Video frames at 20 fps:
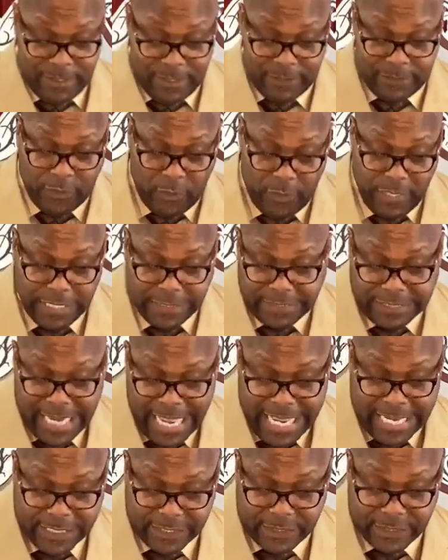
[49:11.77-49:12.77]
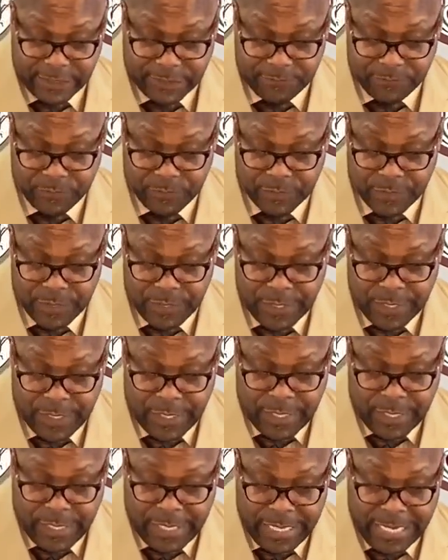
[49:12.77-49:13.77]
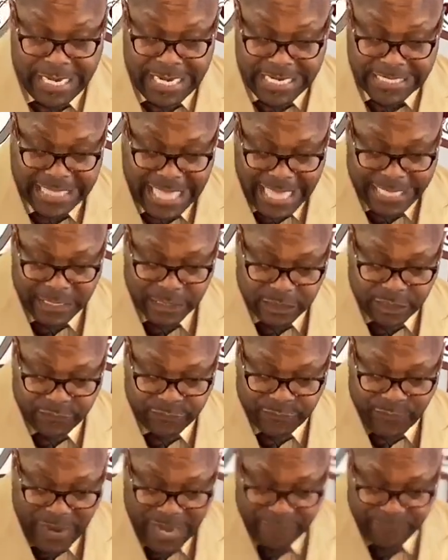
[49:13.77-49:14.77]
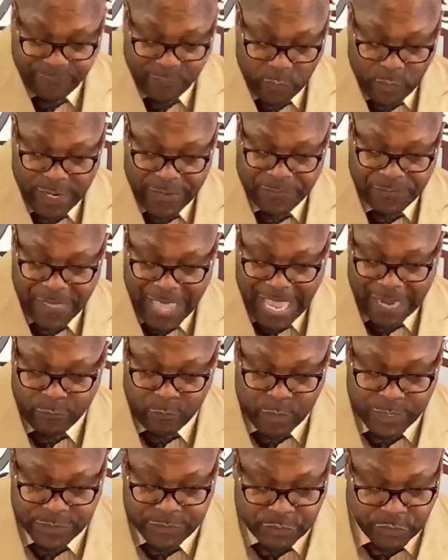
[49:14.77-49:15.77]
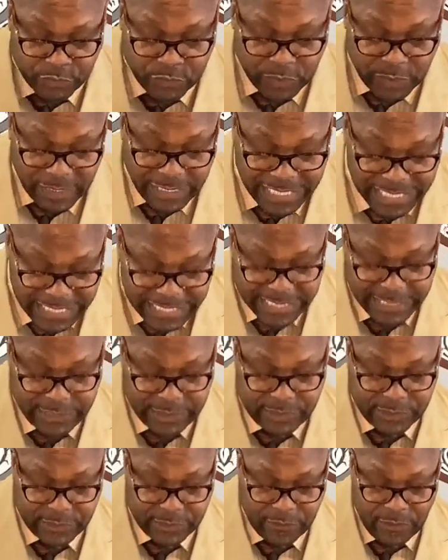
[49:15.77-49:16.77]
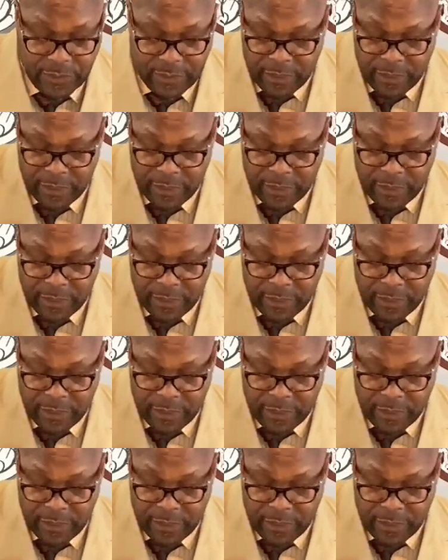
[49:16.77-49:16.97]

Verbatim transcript: So he says, he that is faithful in that which is least